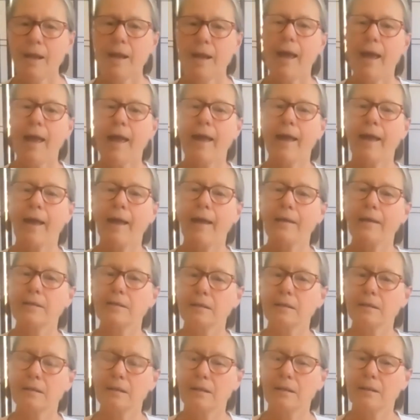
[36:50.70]
And
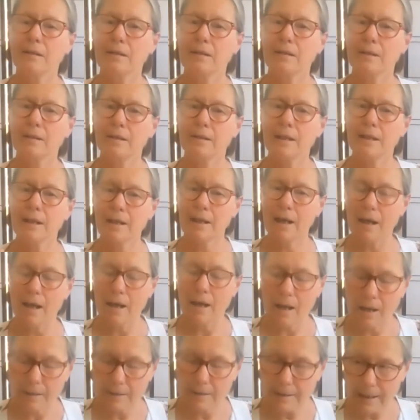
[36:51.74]
the
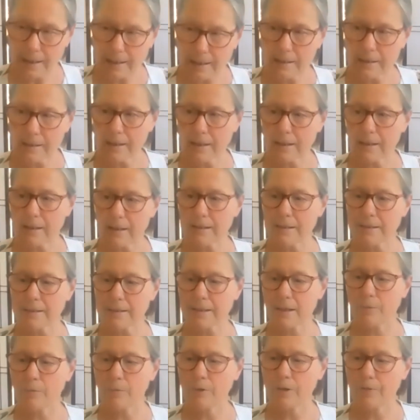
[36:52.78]
second thing he
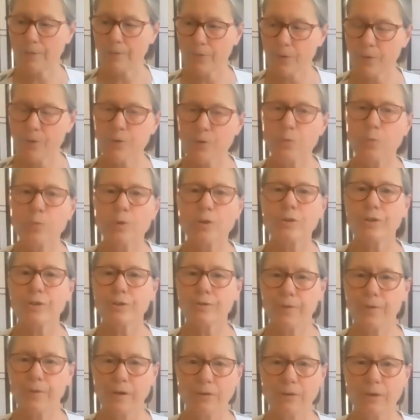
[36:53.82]
said, if those words of
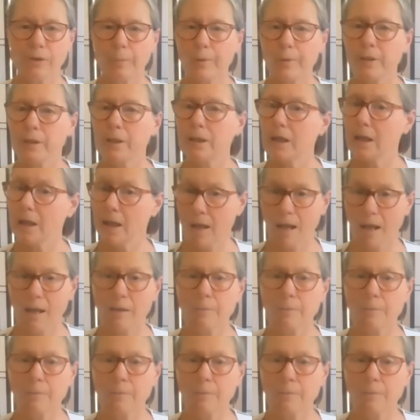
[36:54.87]
vulnerability can